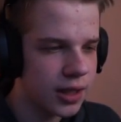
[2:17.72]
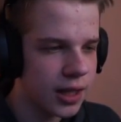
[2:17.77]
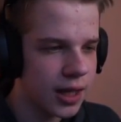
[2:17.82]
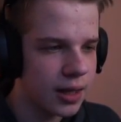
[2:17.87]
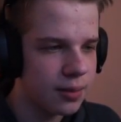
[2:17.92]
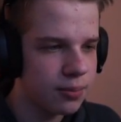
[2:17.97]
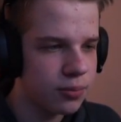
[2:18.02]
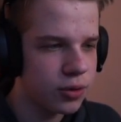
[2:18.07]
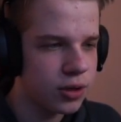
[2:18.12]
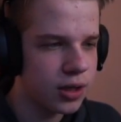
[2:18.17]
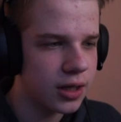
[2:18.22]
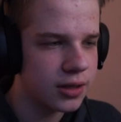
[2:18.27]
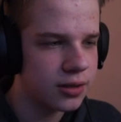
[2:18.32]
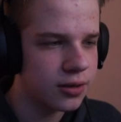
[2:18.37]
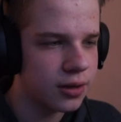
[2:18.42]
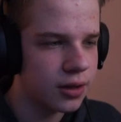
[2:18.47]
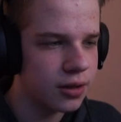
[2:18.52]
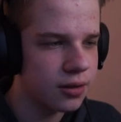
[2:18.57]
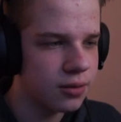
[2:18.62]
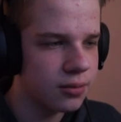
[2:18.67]
and put it like
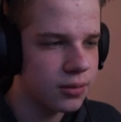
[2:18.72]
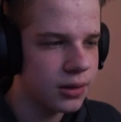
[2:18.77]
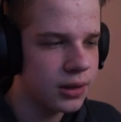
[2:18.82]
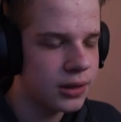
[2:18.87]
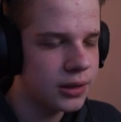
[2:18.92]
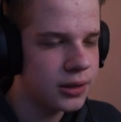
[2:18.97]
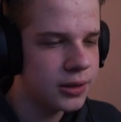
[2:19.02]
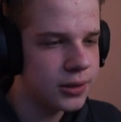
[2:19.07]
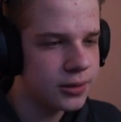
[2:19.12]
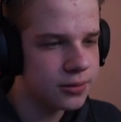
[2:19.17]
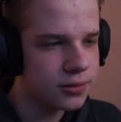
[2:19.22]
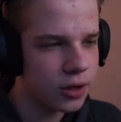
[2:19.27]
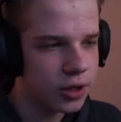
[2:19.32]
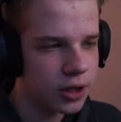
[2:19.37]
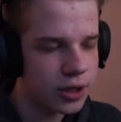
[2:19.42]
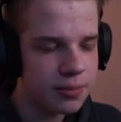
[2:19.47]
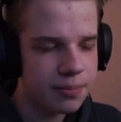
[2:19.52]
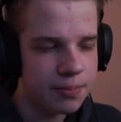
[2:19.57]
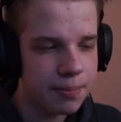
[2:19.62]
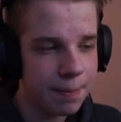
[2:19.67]
there,
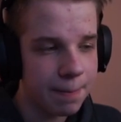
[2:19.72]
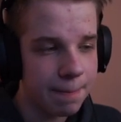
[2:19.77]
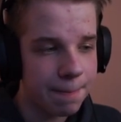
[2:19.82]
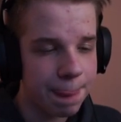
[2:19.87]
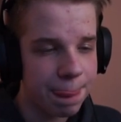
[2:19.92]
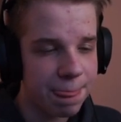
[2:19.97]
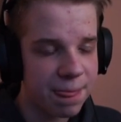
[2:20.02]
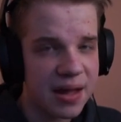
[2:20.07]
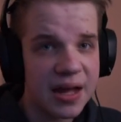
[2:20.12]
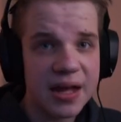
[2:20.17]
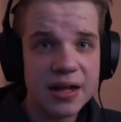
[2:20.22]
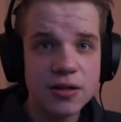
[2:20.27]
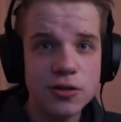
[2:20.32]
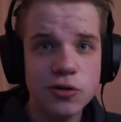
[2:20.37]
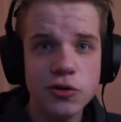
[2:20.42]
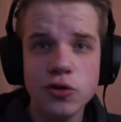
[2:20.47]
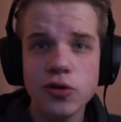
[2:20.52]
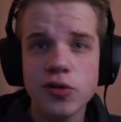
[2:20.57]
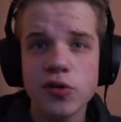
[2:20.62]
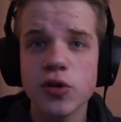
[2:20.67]
okay? And
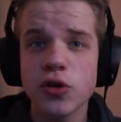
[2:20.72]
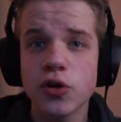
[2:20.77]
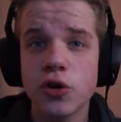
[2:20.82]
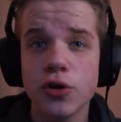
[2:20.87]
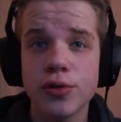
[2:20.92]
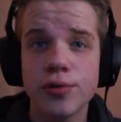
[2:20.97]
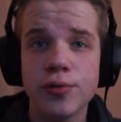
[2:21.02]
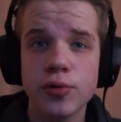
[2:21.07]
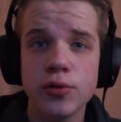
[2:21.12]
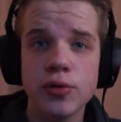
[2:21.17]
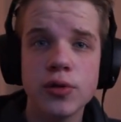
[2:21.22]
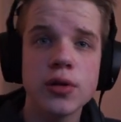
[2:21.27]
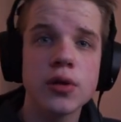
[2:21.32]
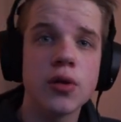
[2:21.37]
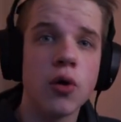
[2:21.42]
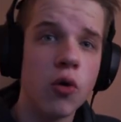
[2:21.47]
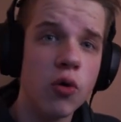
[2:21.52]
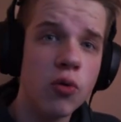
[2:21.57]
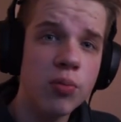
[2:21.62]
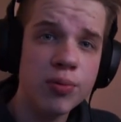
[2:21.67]
you're just going to go through this
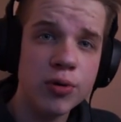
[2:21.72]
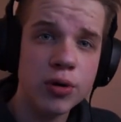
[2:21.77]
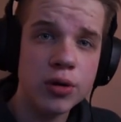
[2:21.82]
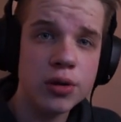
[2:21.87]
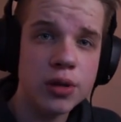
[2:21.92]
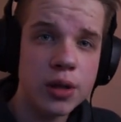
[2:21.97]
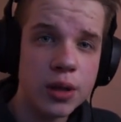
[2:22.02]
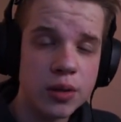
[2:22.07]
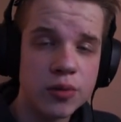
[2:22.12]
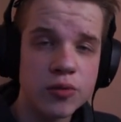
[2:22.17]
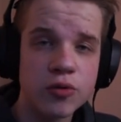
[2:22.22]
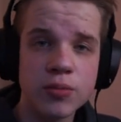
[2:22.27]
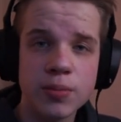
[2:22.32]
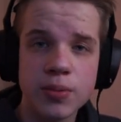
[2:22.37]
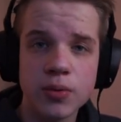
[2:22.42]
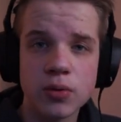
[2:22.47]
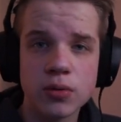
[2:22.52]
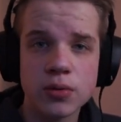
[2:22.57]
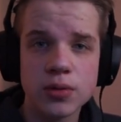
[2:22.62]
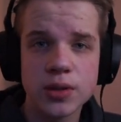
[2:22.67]
whole process to
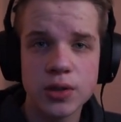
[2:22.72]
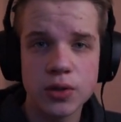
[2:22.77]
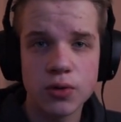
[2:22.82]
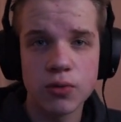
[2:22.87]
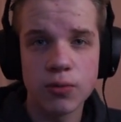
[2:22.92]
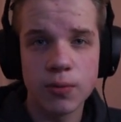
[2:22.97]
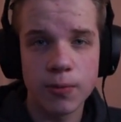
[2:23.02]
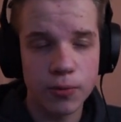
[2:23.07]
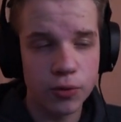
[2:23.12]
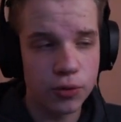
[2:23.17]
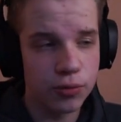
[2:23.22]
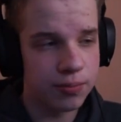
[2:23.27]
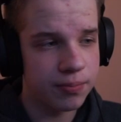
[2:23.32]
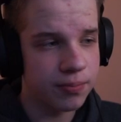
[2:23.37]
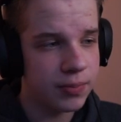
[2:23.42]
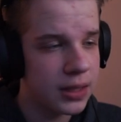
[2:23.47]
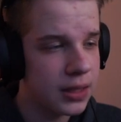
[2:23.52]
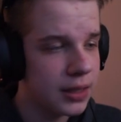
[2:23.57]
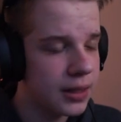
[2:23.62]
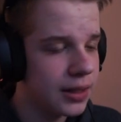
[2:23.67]
build your room.
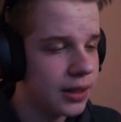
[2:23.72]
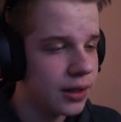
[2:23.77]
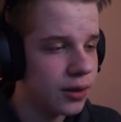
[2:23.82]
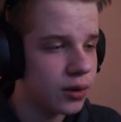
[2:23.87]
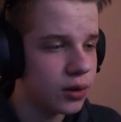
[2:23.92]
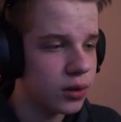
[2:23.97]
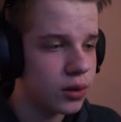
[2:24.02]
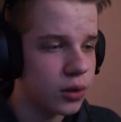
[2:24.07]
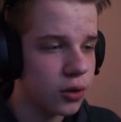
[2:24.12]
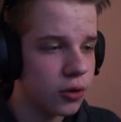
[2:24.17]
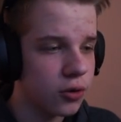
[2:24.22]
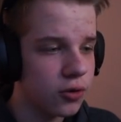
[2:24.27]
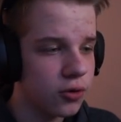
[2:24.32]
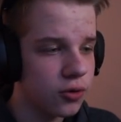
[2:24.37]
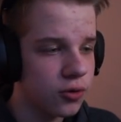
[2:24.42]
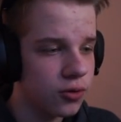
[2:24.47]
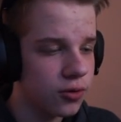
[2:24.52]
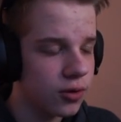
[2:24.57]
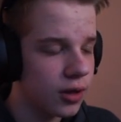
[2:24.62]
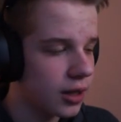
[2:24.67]
So
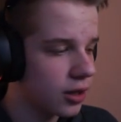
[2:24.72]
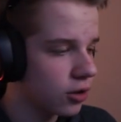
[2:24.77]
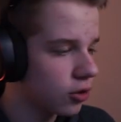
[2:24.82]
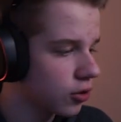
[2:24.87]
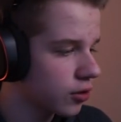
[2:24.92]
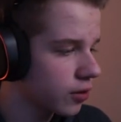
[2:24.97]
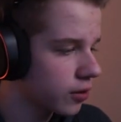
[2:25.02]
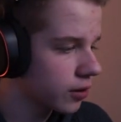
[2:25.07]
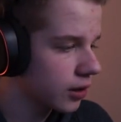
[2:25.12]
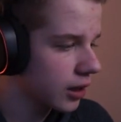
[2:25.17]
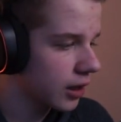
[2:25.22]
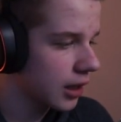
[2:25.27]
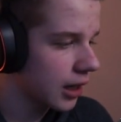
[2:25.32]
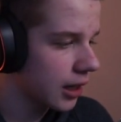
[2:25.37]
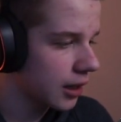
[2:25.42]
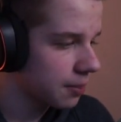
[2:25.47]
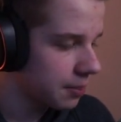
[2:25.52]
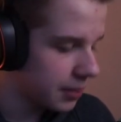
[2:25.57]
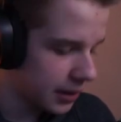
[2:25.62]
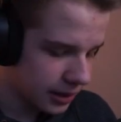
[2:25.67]
you can also get
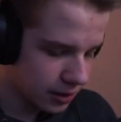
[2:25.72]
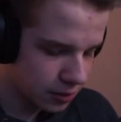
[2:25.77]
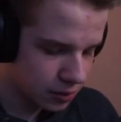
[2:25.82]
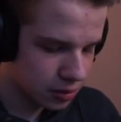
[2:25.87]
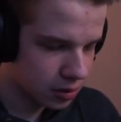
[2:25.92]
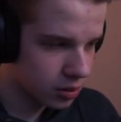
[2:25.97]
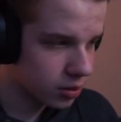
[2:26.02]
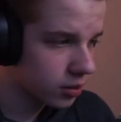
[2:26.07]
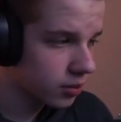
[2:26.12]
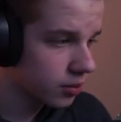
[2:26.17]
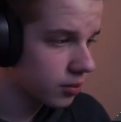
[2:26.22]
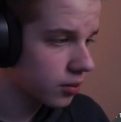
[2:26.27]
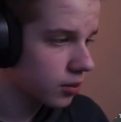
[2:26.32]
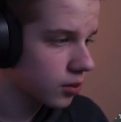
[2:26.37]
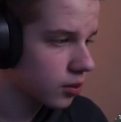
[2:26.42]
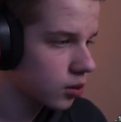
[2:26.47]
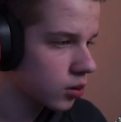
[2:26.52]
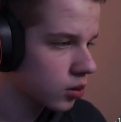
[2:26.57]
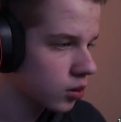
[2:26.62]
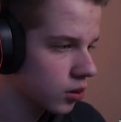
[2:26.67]
like plates,
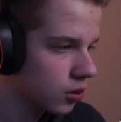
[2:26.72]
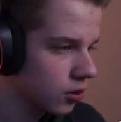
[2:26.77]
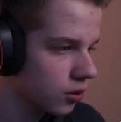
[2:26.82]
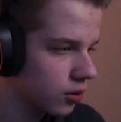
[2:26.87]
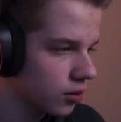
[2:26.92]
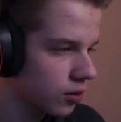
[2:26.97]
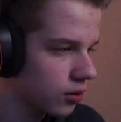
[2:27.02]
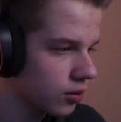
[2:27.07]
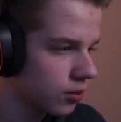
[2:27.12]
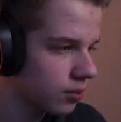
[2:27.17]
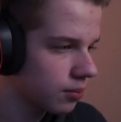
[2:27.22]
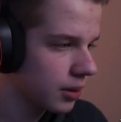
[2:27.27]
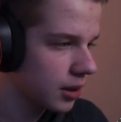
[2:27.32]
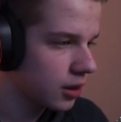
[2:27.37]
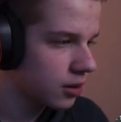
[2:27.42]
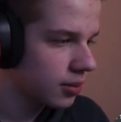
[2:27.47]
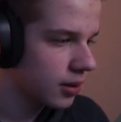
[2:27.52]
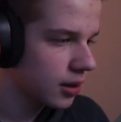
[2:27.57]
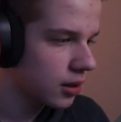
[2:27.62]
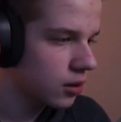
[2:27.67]
so these
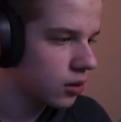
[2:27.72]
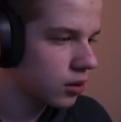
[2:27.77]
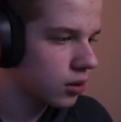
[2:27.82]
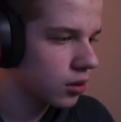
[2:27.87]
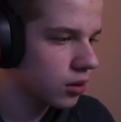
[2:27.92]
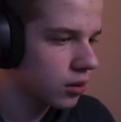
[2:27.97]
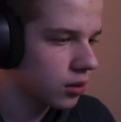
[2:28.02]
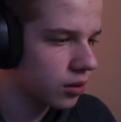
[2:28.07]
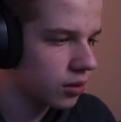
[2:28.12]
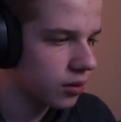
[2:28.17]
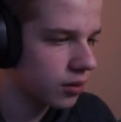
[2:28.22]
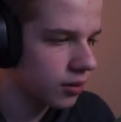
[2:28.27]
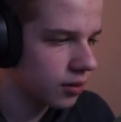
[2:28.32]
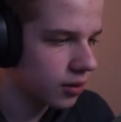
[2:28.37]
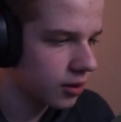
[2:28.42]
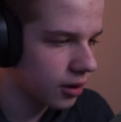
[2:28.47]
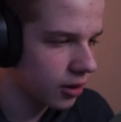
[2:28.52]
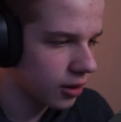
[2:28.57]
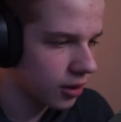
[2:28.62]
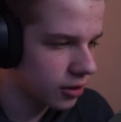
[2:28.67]
plates
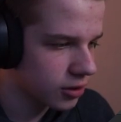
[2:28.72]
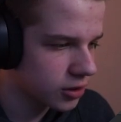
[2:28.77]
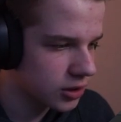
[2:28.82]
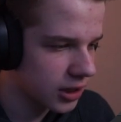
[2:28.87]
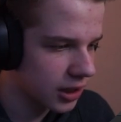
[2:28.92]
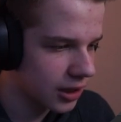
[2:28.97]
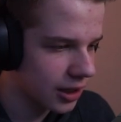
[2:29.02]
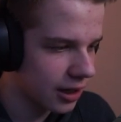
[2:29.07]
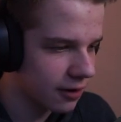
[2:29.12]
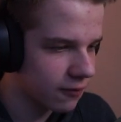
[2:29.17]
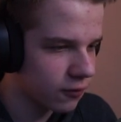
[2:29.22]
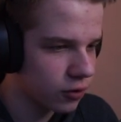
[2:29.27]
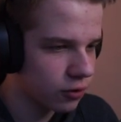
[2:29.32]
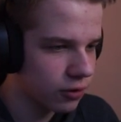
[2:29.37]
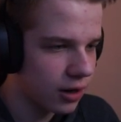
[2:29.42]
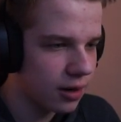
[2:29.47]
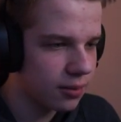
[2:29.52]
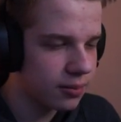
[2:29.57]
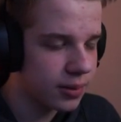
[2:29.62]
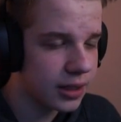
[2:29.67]
uh, to get like for the
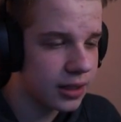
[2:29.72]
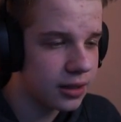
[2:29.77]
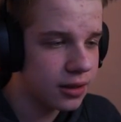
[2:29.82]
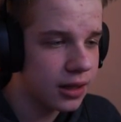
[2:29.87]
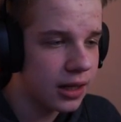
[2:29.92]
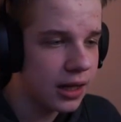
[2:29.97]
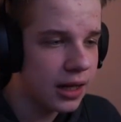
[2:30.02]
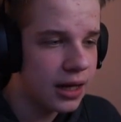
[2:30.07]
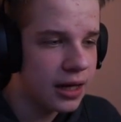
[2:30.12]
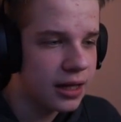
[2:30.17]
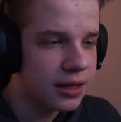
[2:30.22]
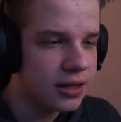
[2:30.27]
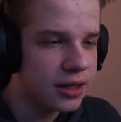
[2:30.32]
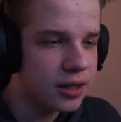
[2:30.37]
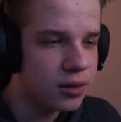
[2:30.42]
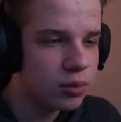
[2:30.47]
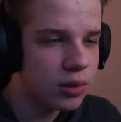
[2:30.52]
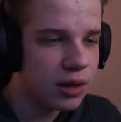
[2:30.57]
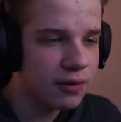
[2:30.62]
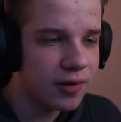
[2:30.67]
ground plane.
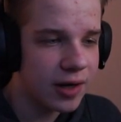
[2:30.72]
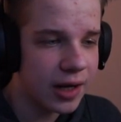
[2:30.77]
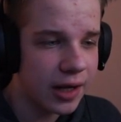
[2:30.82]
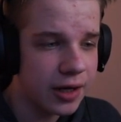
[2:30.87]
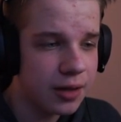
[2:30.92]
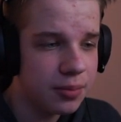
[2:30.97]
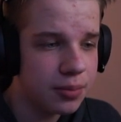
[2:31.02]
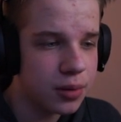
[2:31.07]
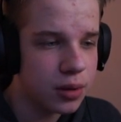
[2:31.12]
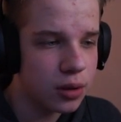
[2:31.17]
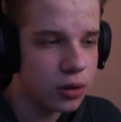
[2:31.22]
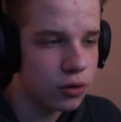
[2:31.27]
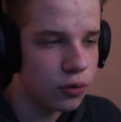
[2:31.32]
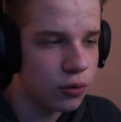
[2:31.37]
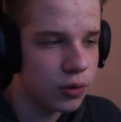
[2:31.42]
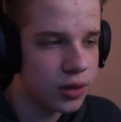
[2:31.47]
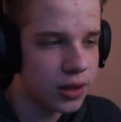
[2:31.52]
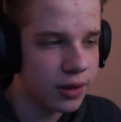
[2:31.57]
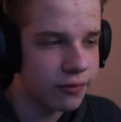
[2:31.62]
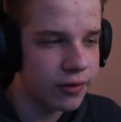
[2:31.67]
These will never line up, so you
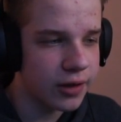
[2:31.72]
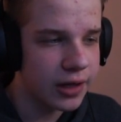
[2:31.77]
always have to